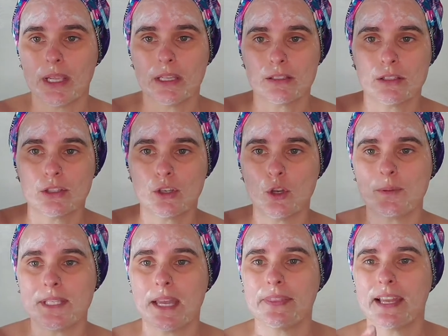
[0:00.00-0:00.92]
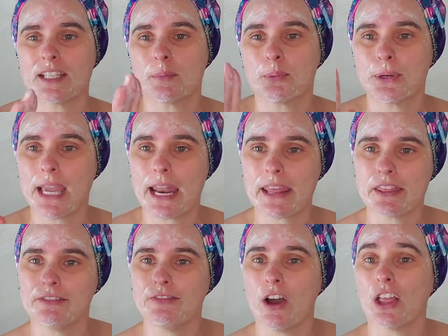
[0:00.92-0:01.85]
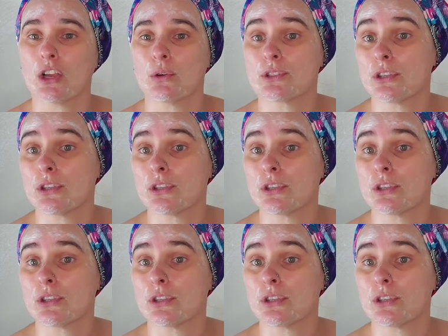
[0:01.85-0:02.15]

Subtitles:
scoops out that debris out of the follicle.